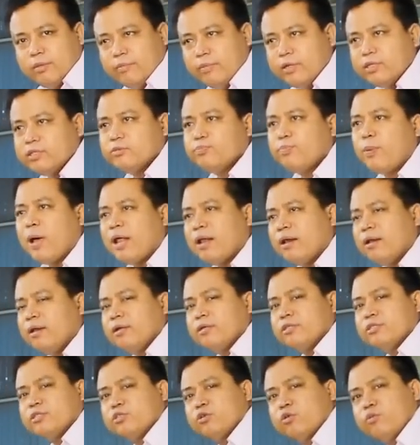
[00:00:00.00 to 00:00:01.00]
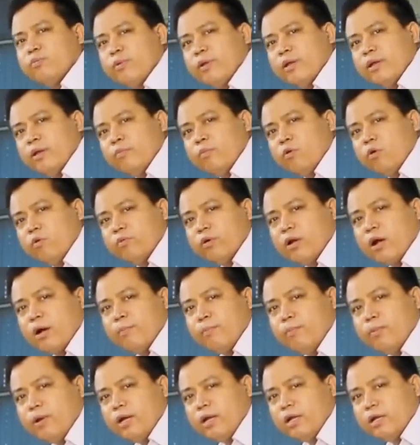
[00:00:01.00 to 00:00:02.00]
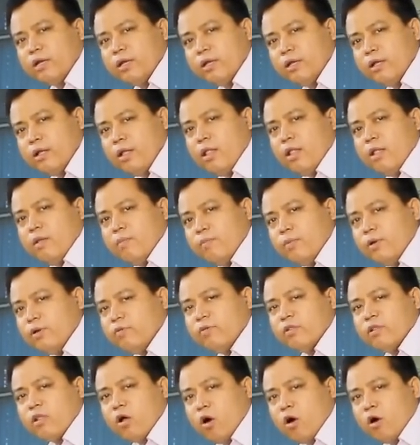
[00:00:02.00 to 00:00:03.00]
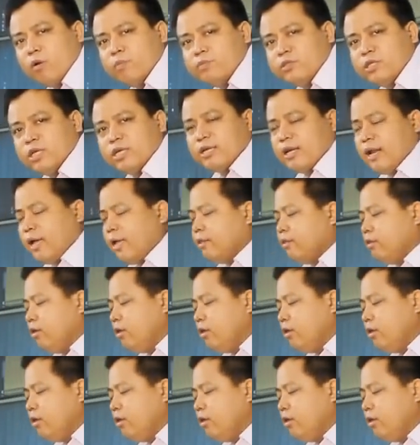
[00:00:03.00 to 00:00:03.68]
means parallax should be removed completely between the object and